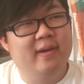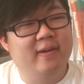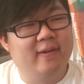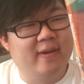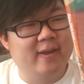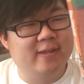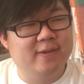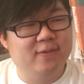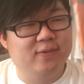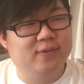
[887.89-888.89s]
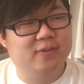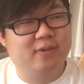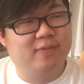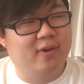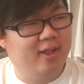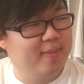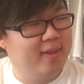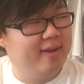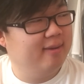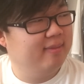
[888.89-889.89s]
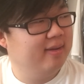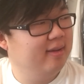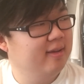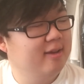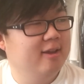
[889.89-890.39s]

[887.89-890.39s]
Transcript: Uh, Haikyuu is a volleyball anime